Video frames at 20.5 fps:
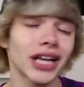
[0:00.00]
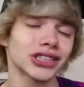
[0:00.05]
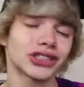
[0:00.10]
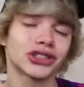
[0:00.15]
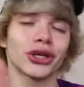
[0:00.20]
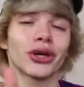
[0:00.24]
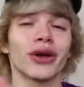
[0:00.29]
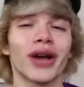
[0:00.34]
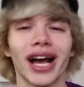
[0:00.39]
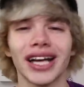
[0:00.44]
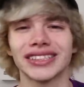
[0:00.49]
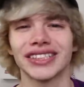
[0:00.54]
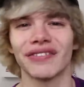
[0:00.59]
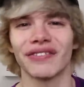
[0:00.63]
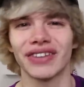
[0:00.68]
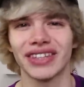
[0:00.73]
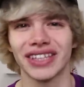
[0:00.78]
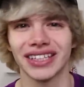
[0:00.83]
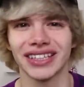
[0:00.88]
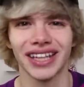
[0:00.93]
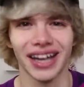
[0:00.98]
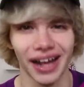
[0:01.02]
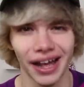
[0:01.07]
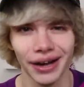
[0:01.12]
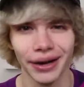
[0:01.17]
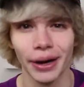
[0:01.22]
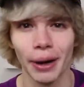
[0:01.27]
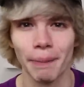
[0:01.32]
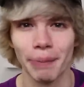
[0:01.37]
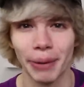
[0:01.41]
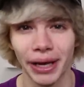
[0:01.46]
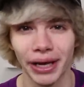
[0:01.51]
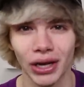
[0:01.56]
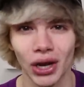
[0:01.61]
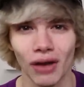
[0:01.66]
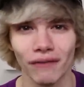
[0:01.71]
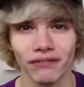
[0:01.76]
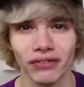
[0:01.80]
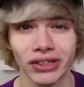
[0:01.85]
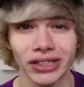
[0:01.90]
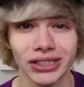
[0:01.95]
gonna show you guys everything that I ended up picking
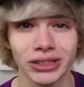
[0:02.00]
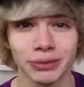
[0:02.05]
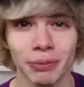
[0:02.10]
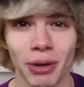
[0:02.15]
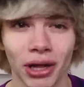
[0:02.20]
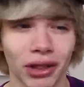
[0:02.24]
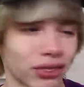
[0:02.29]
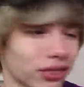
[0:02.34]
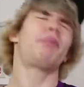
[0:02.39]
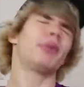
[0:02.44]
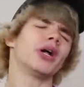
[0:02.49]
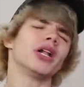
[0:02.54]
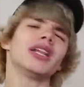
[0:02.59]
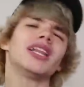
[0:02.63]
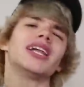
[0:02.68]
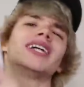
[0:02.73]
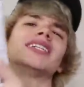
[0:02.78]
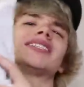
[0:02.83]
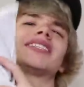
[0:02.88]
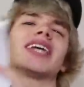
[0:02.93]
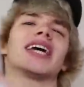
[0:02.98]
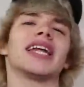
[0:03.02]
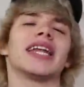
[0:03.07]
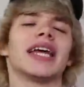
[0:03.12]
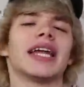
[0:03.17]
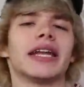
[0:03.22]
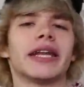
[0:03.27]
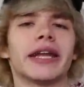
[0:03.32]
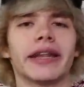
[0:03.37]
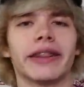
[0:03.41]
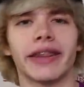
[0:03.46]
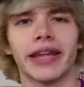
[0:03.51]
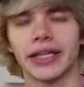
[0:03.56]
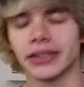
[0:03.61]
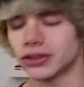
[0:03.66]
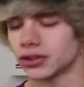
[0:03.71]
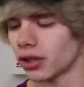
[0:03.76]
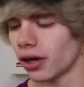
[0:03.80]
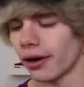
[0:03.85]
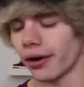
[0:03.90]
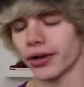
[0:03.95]
up for this month. But let's get into
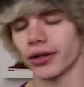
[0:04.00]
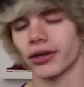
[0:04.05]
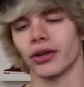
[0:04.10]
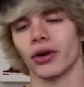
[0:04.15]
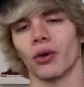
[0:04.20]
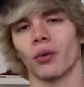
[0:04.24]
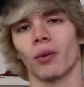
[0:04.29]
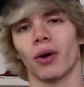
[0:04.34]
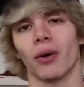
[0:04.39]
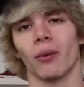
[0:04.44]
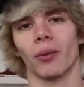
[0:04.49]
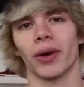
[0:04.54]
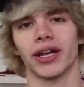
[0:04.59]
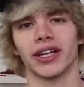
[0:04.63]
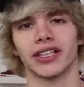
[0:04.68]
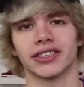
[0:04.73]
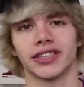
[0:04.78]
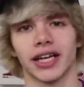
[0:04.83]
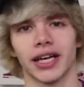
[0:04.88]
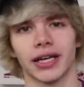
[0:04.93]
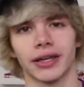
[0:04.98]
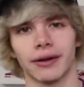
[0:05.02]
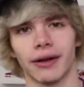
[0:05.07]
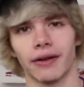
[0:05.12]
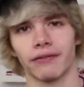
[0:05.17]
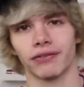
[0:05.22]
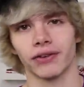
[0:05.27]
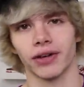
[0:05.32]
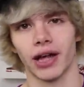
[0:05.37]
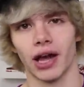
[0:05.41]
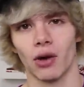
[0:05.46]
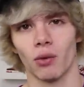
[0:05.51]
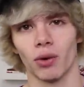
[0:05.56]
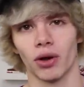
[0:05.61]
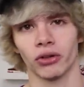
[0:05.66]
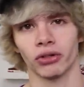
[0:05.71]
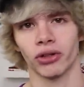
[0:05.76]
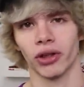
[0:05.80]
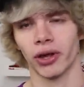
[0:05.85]
this. Oh, you know what? Wait a second. I forgot one